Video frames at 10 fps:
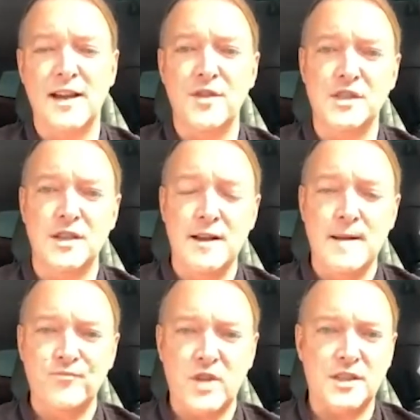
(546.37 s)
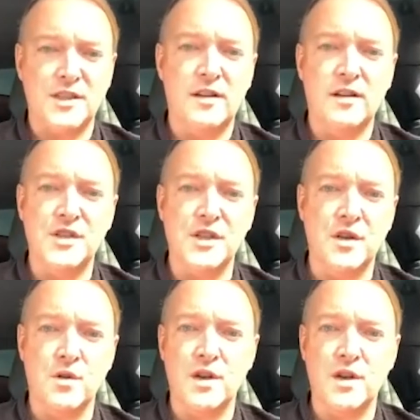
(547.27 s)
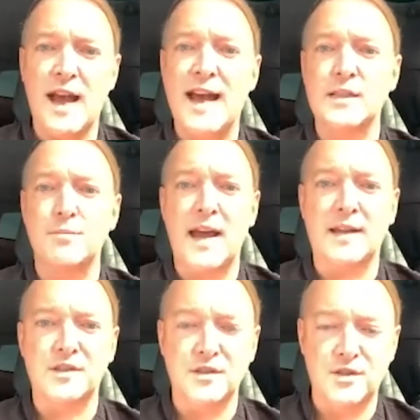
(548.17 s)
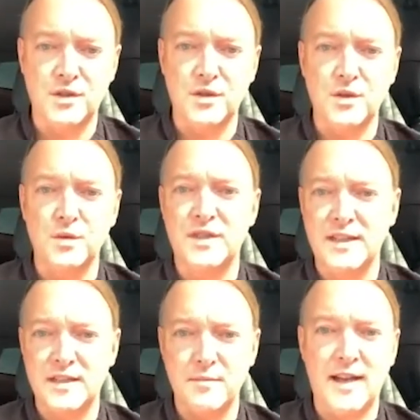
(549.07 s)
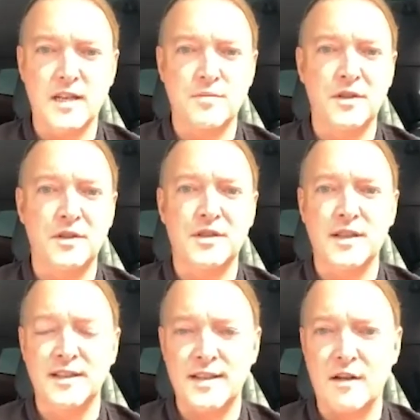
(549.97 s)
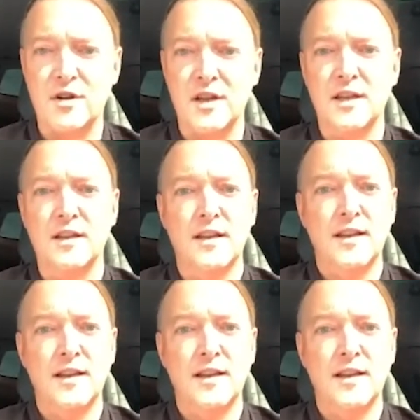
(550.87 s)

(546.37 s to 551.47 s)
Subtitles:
And there's a ton of security aspects to data management, integrity,